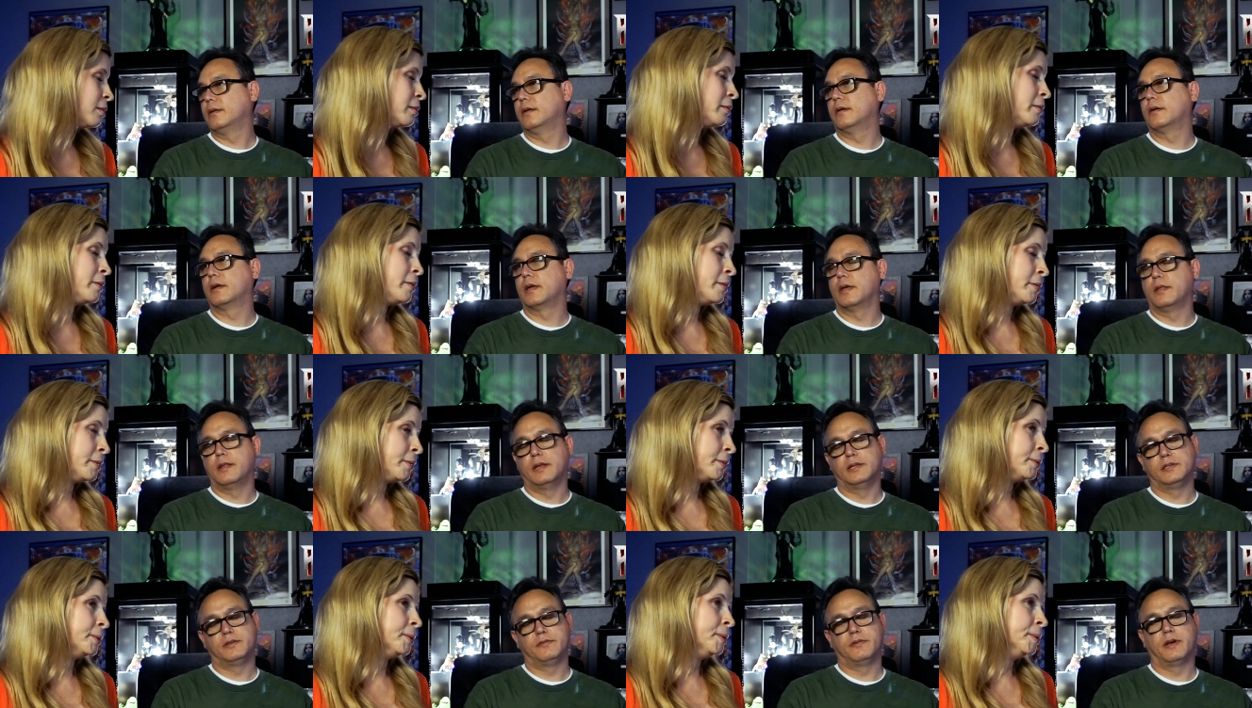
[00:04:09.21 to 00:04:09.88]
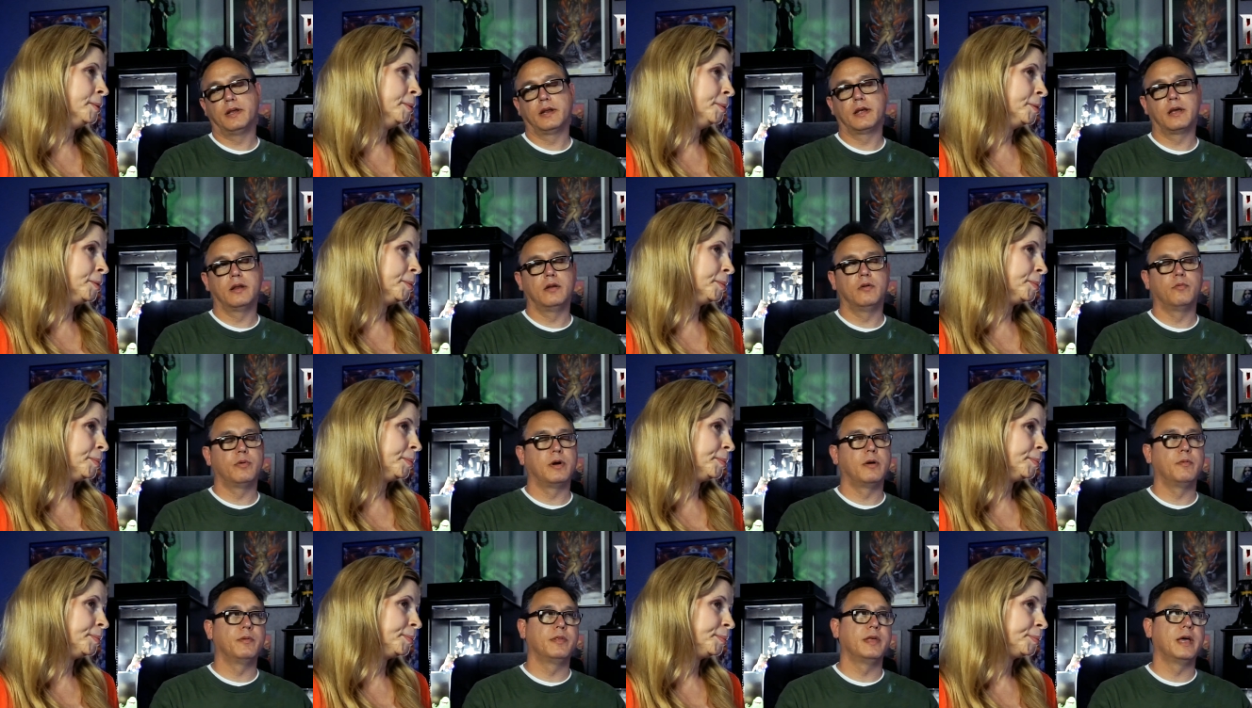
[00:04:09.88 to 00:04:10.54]
Speaker 1: Okay, that's fine. I got no
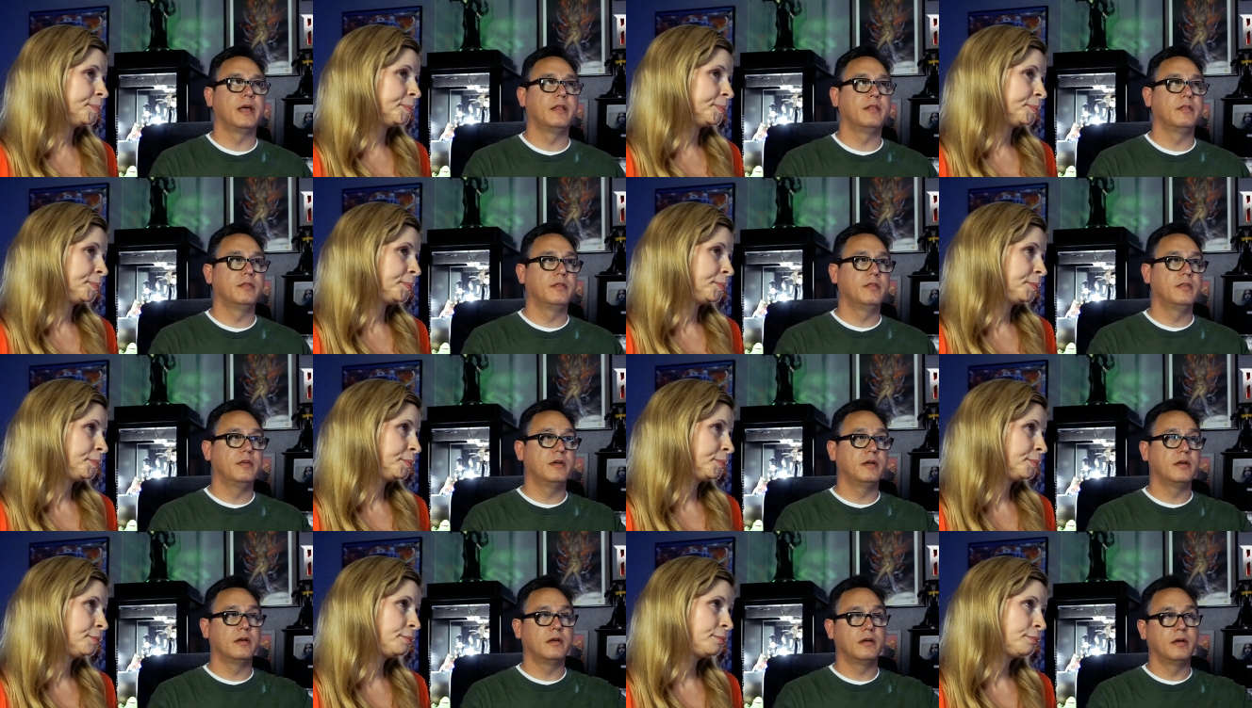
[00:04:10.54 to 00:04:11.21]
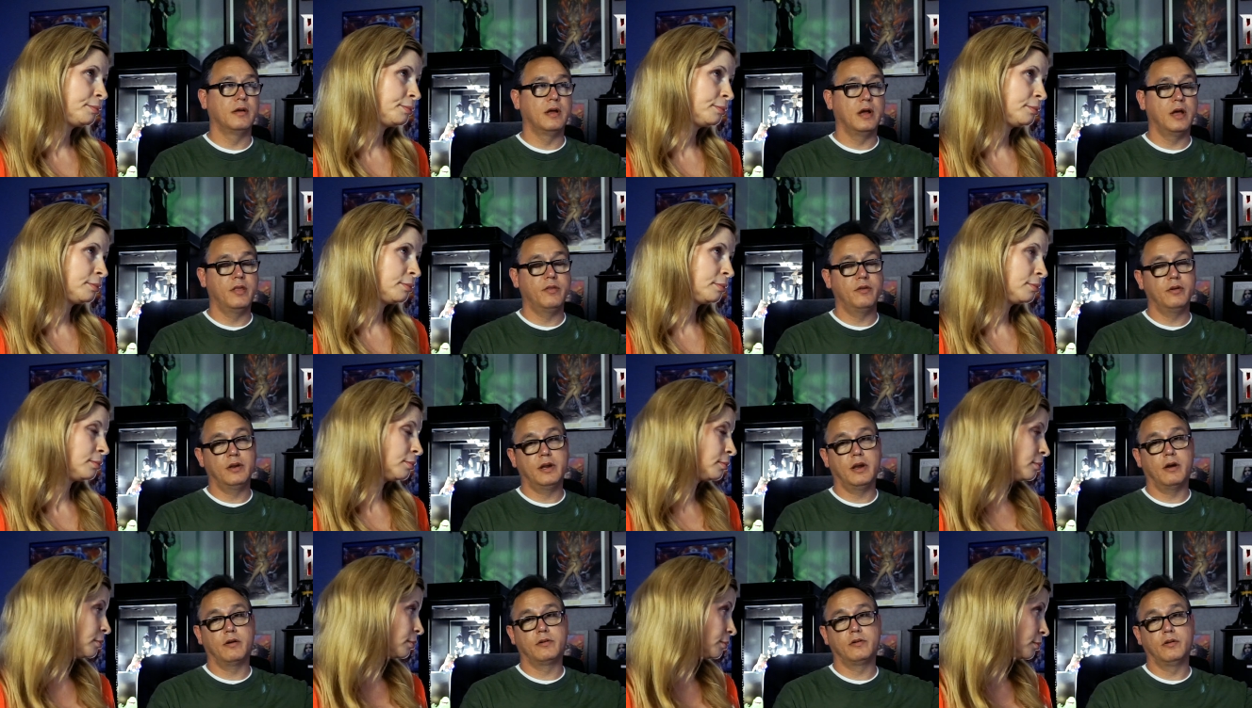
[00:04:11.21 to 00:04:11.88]
problem with that. The other
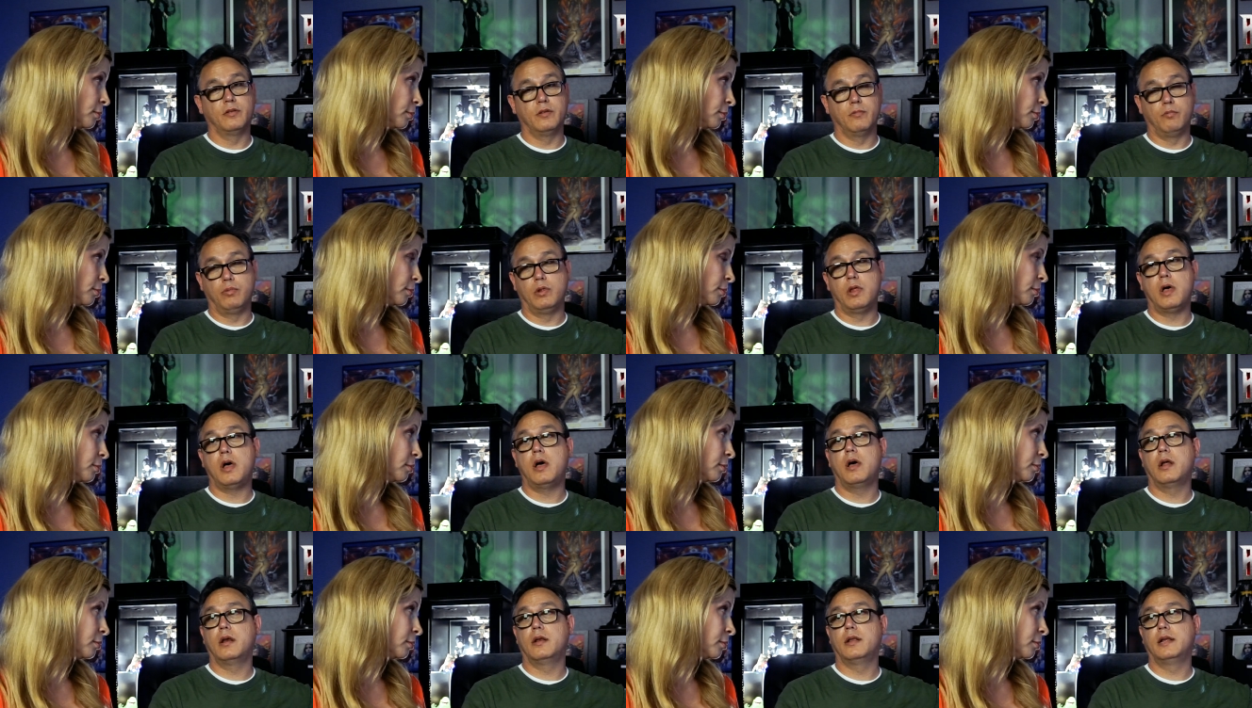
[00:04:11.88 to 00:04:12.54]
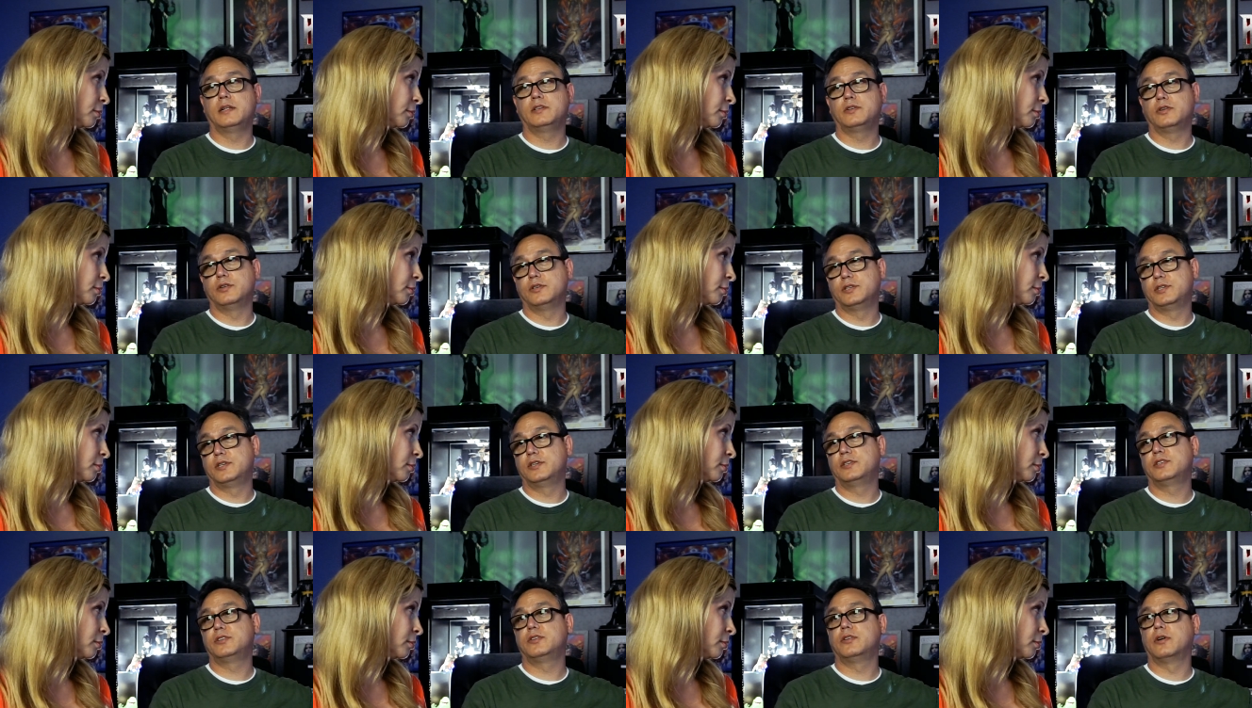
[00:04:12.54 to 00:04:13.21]
character, the blonde, that's her
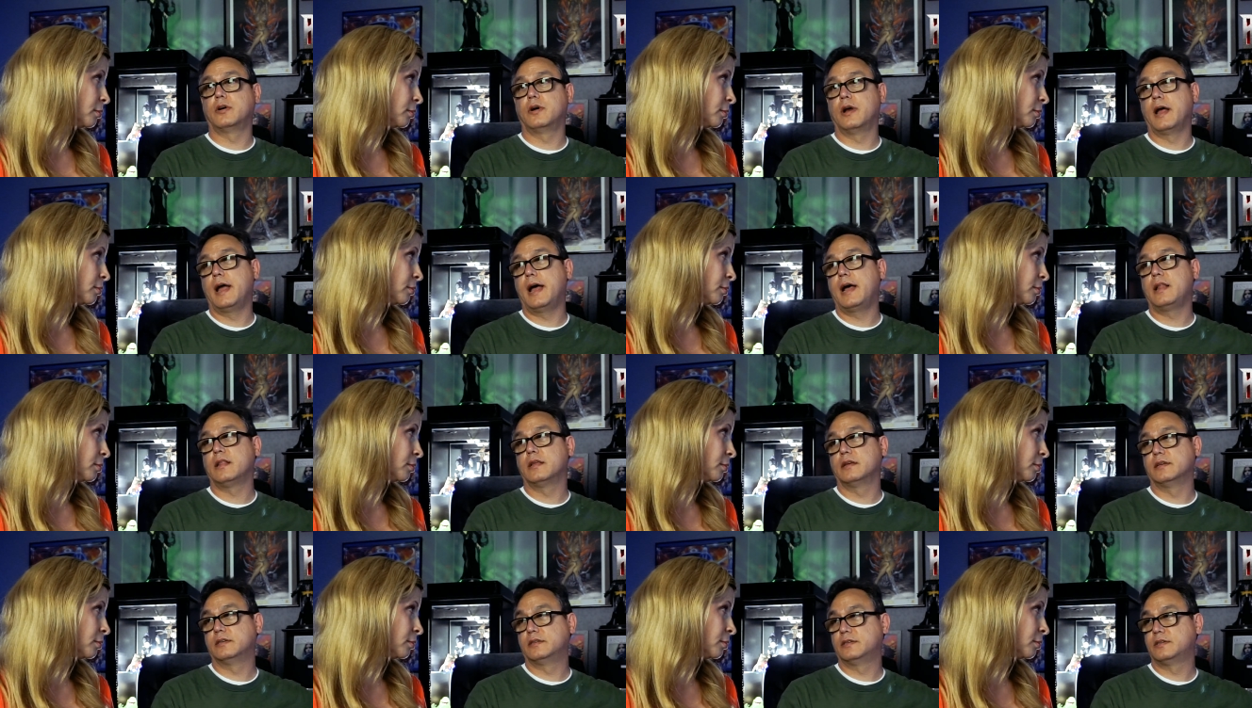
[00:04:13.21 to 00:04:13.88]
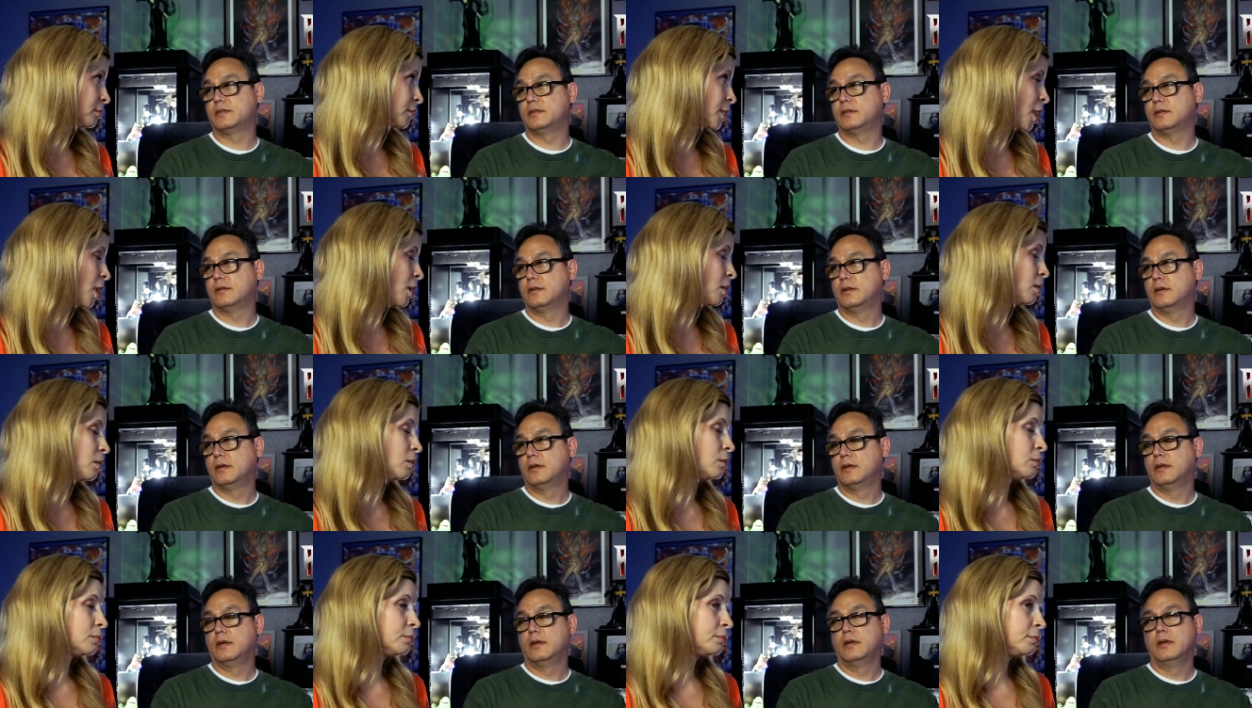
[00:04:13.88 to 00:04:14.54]
sister, Alice.
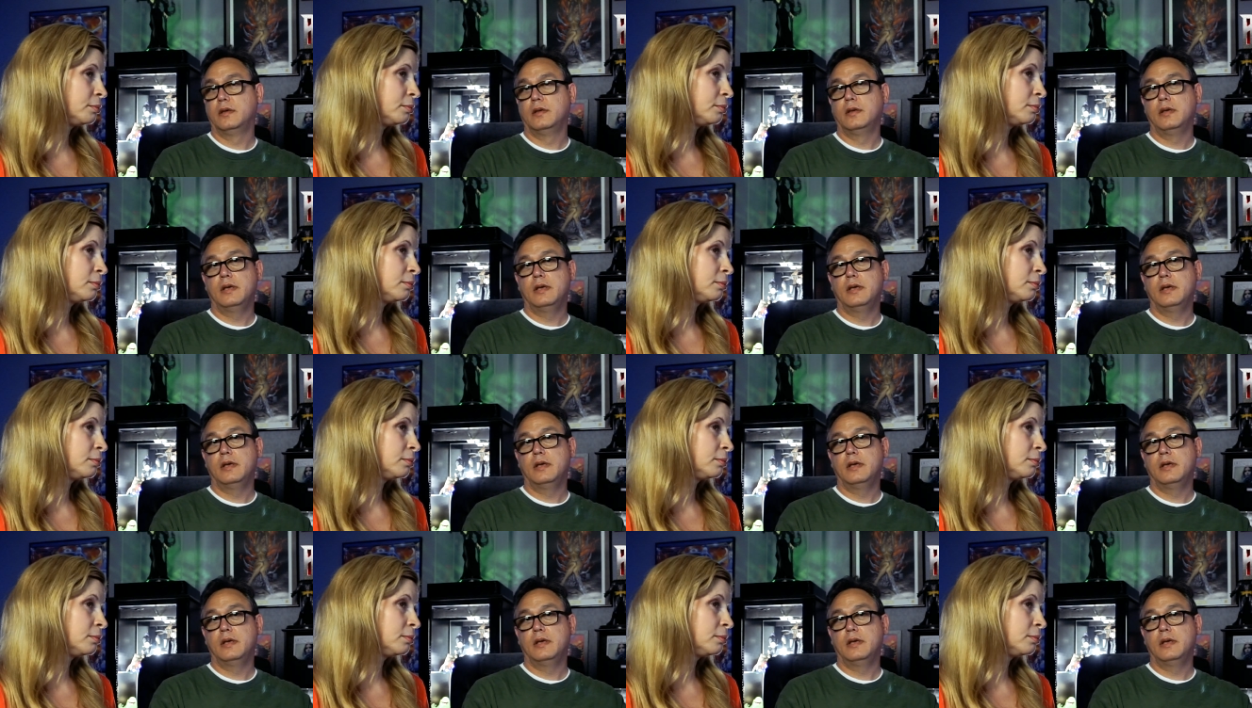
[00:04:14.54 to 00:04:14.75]
Oh.